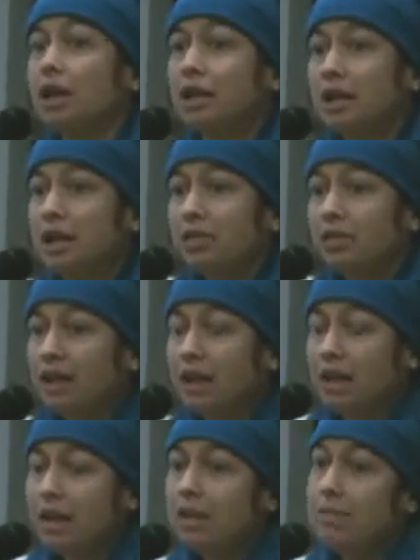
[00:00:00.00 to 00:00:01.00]
live
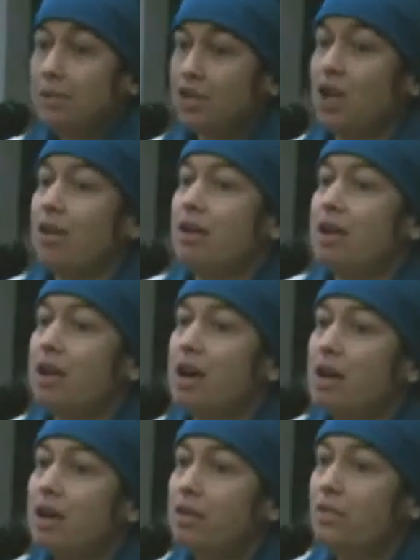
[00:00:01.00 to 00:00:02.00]
in the majority
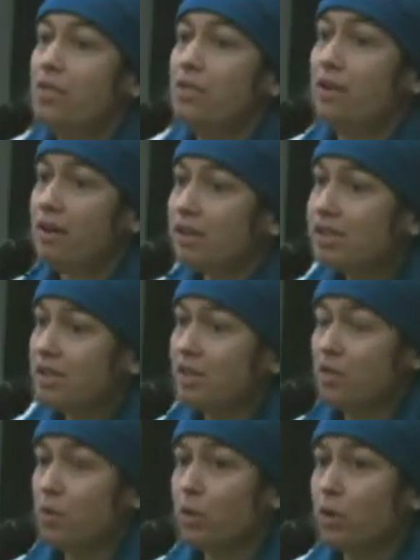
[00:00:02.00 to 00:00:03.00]
of the forests
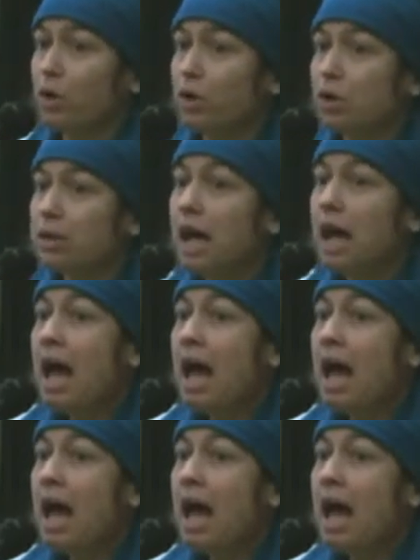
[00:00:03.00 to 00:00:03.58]
of the world,